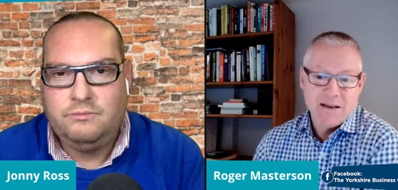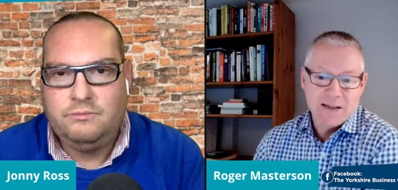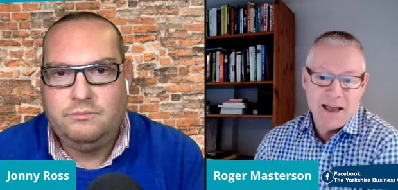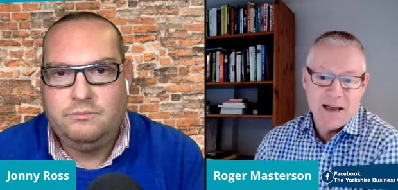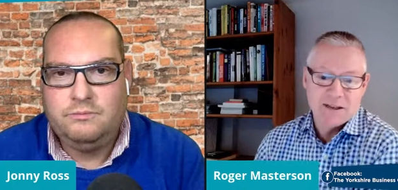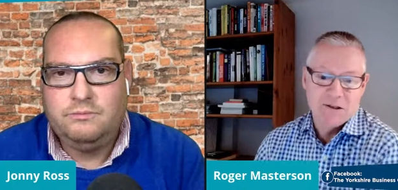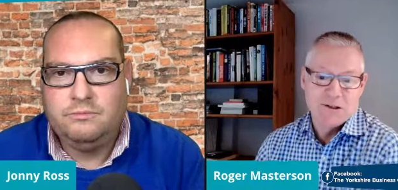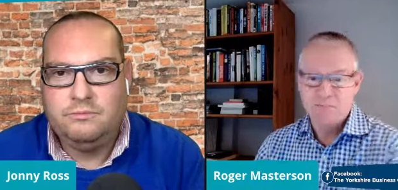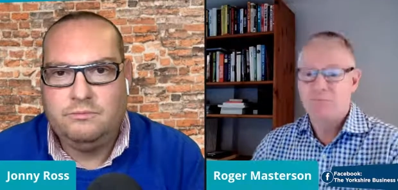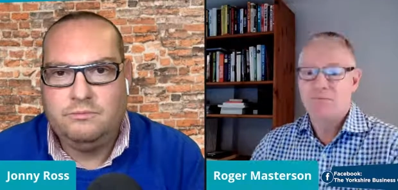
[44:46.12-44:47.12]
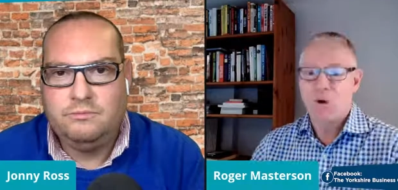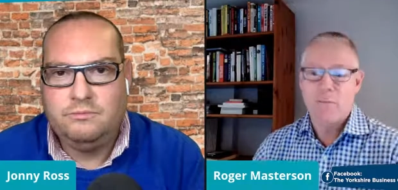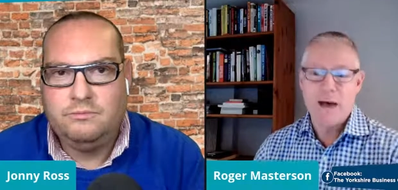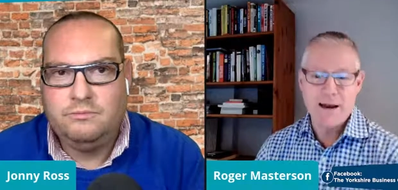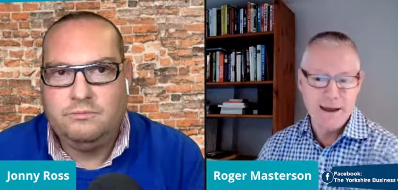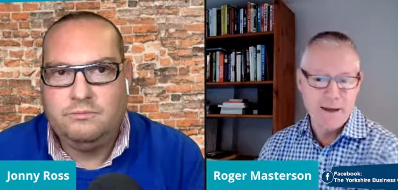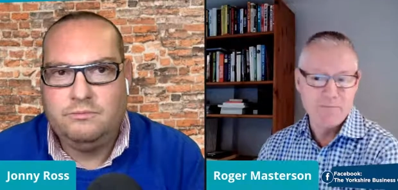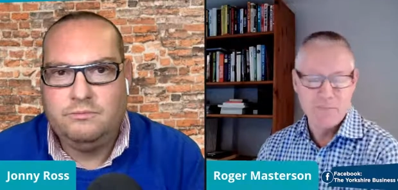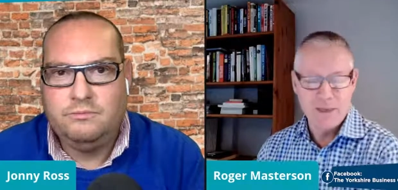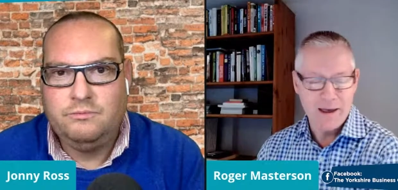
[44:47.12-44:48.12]
Speaker 1: Celtic Castles, or my
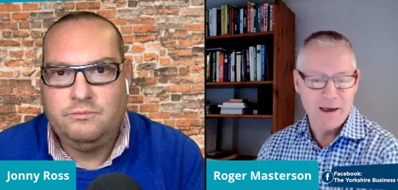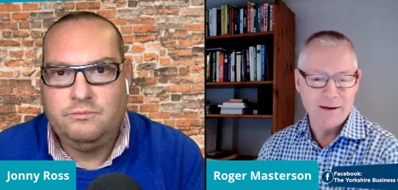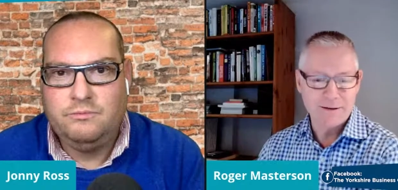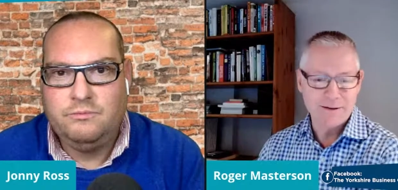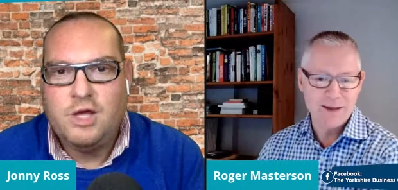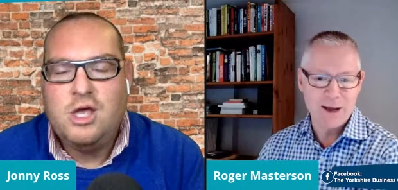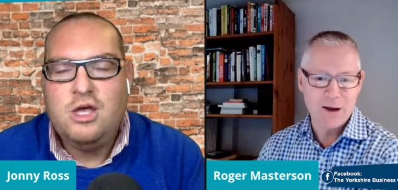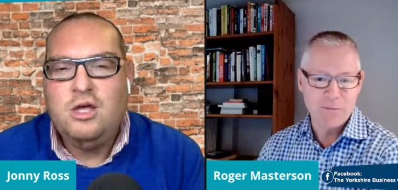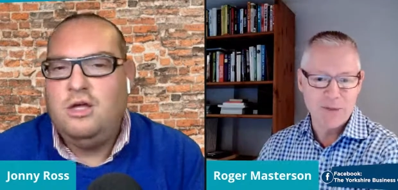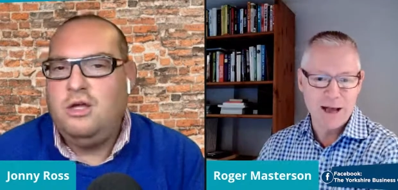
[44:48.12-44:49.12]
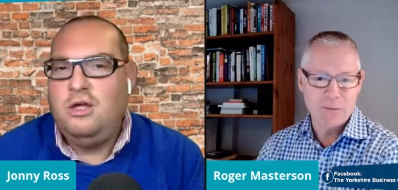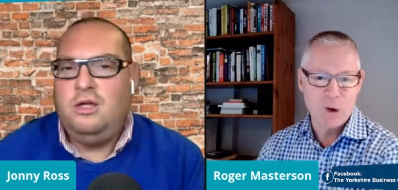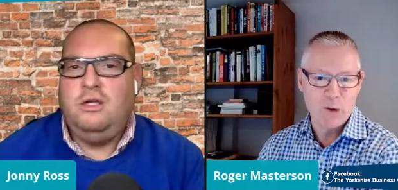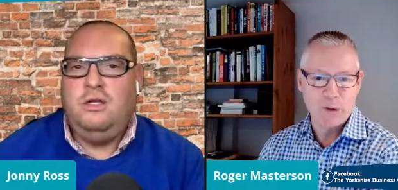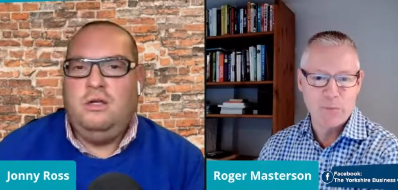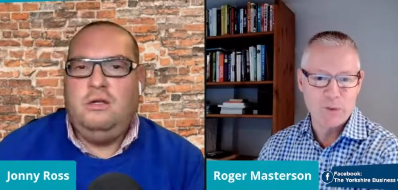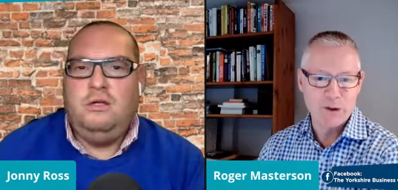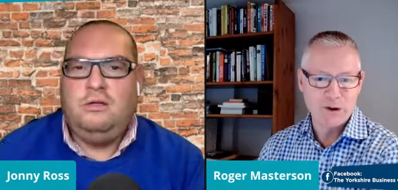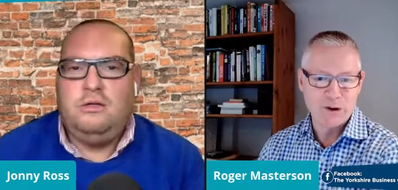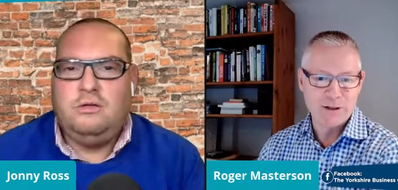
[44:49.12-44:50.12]
name, and um, I'll pop up or
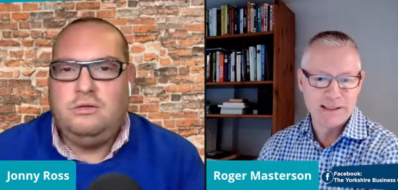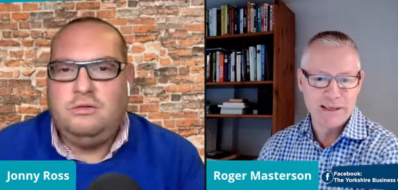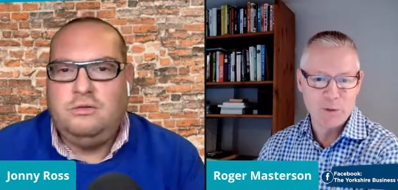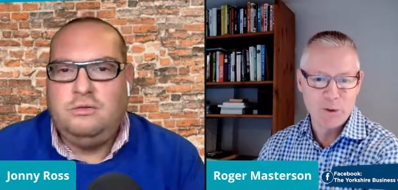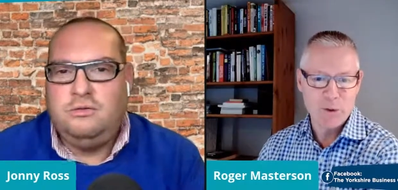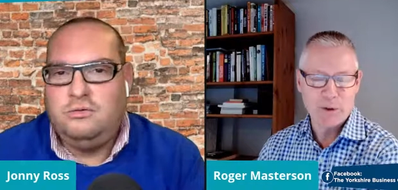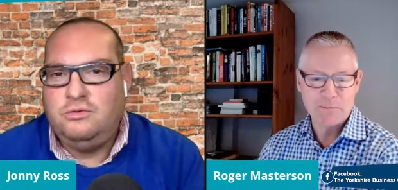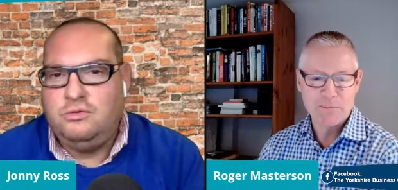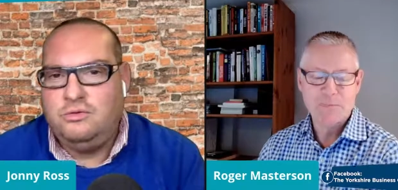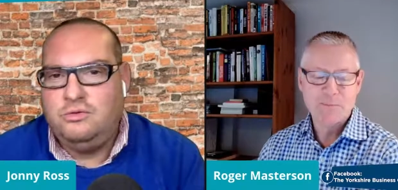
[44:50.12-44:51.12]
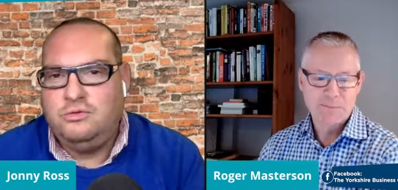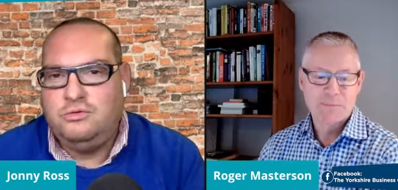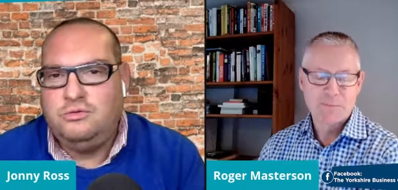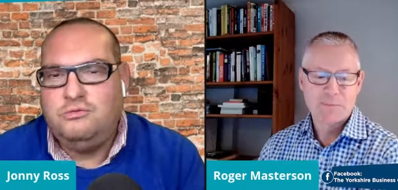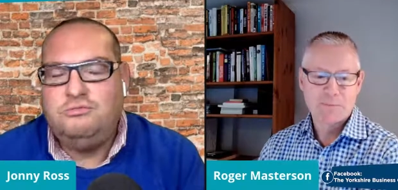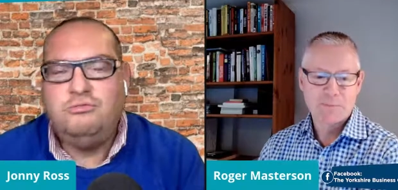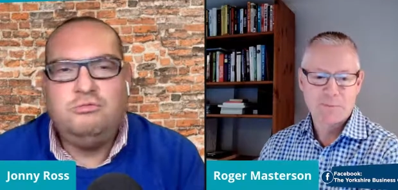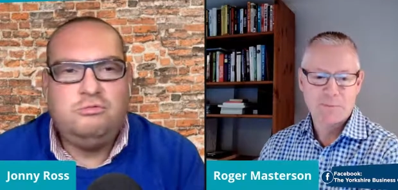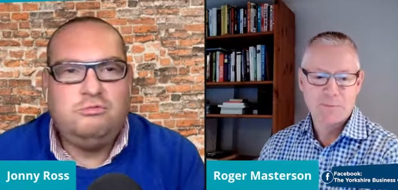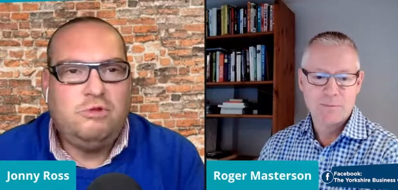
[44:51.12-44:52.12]
the, or the team will pop up.
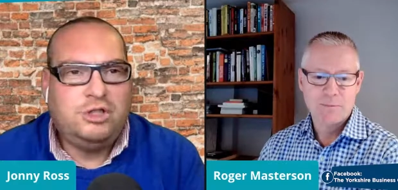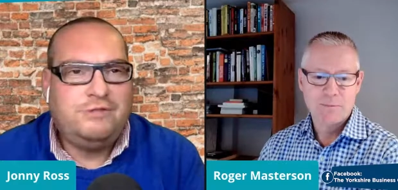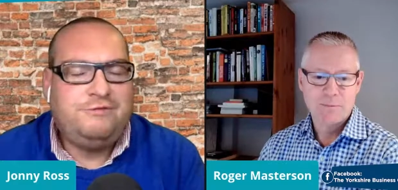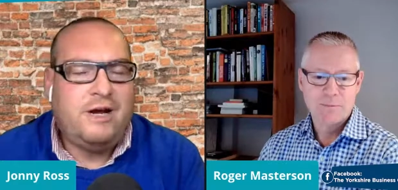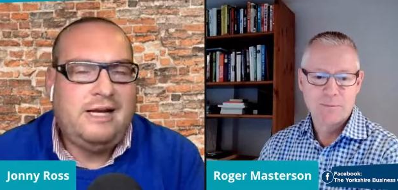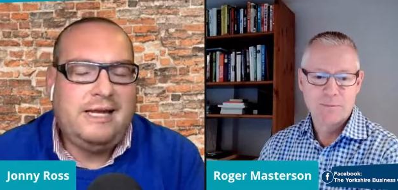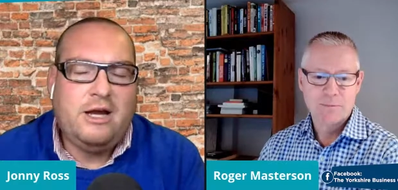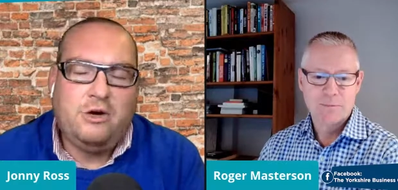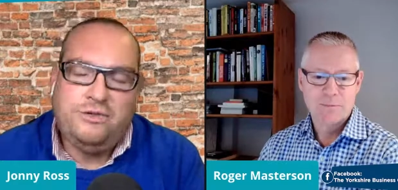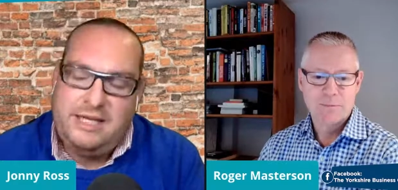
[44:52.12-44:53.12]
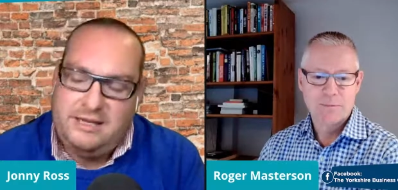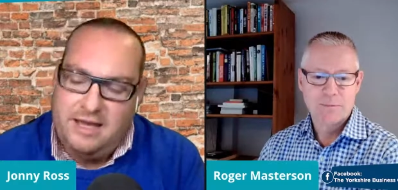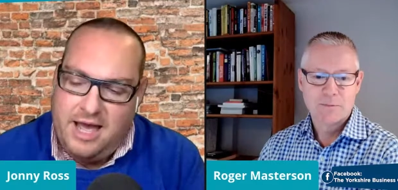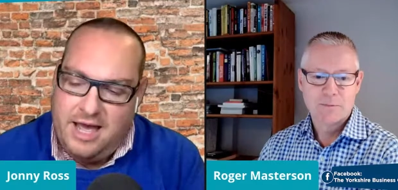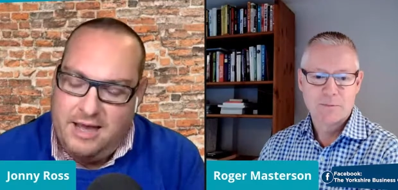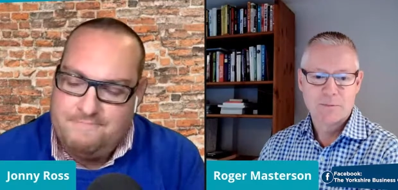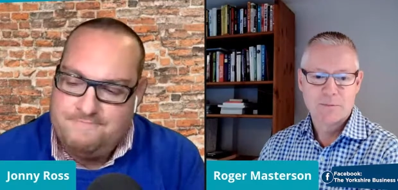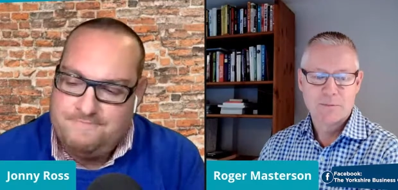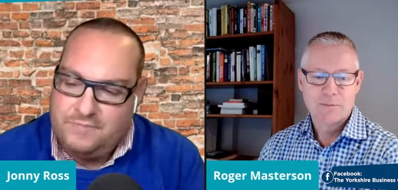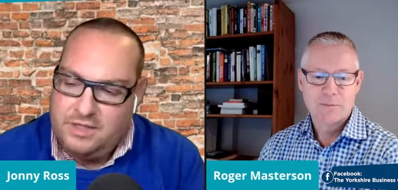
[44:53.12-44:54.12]
Speaker 2: Roger, finally, on the
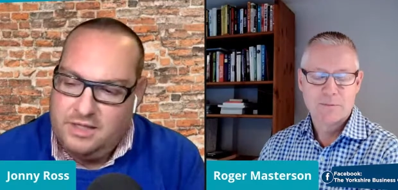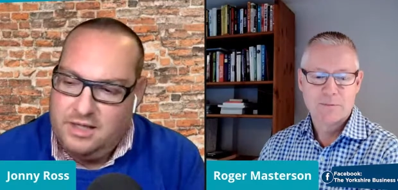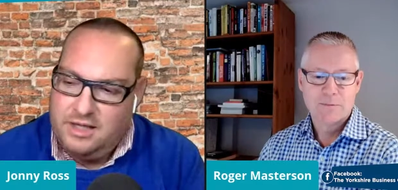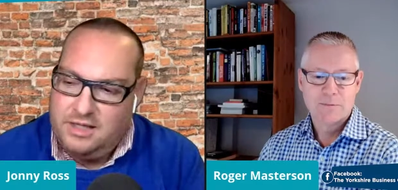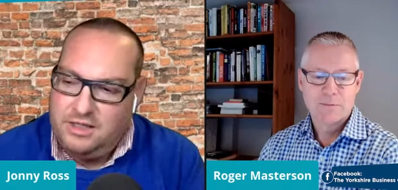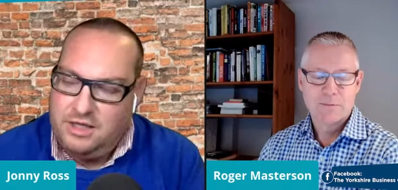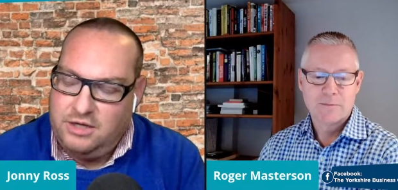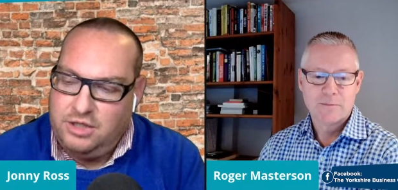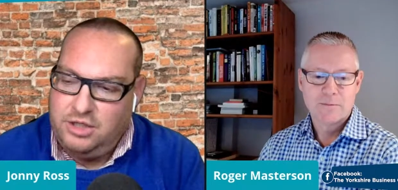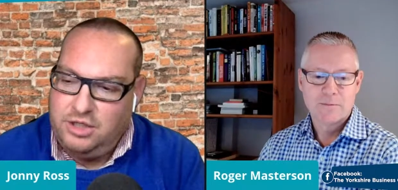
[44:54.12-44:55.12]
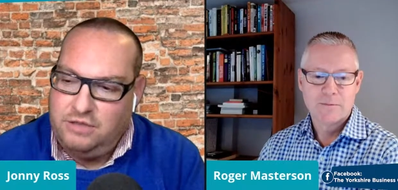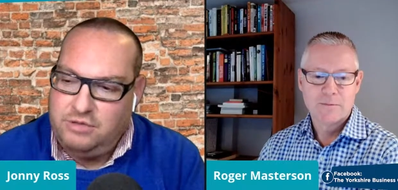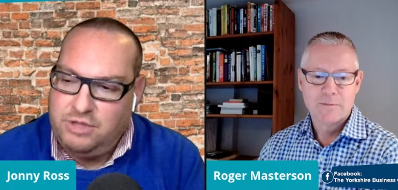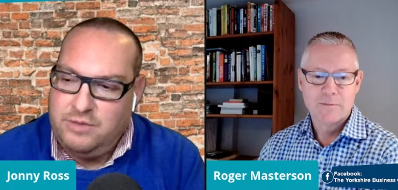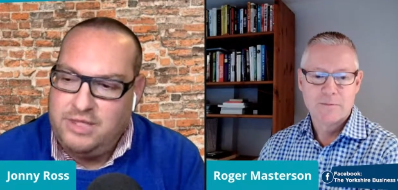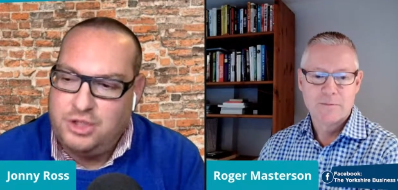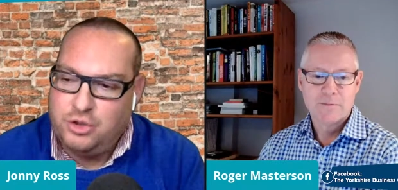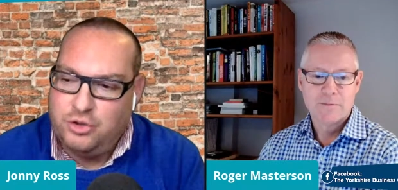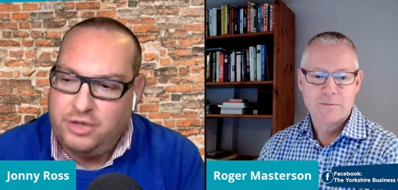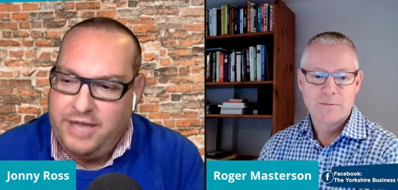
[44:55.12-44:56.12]
um, uh, you know, you, you do
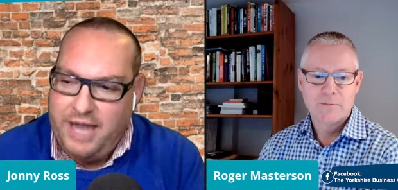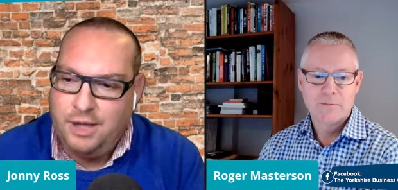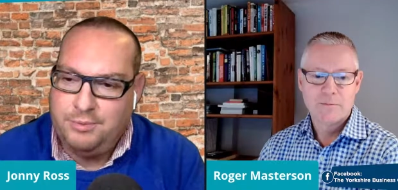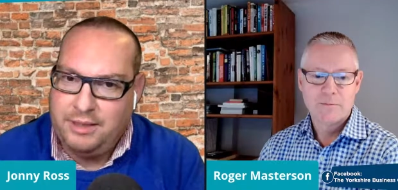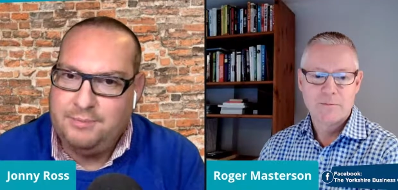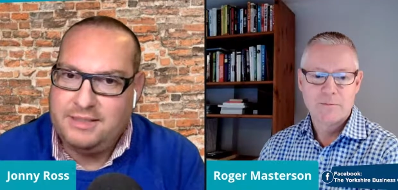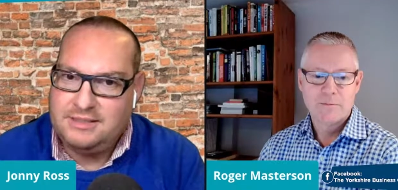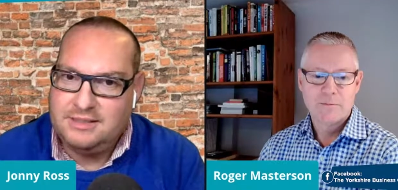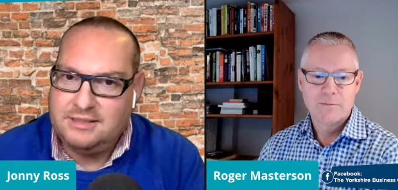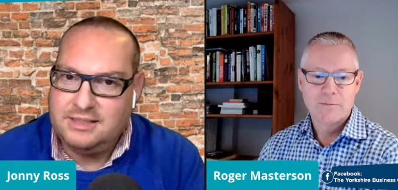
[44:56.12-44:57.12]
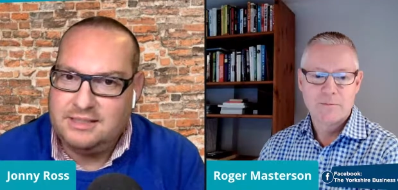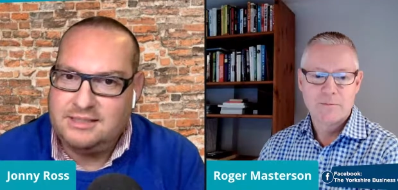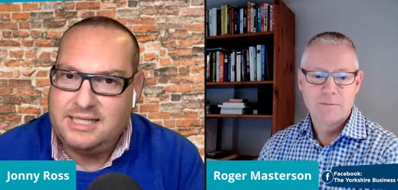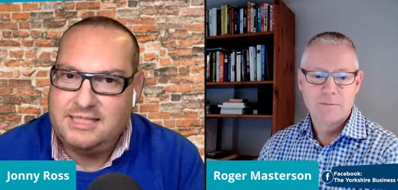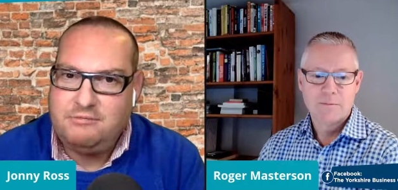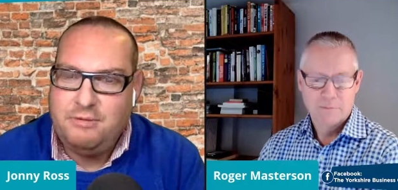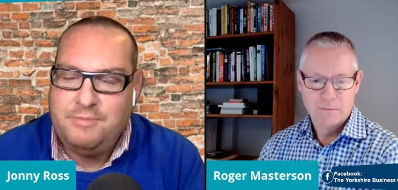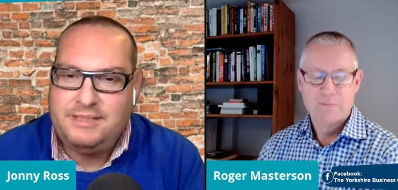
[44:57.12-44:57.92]
enjoy helping businesses. Is there a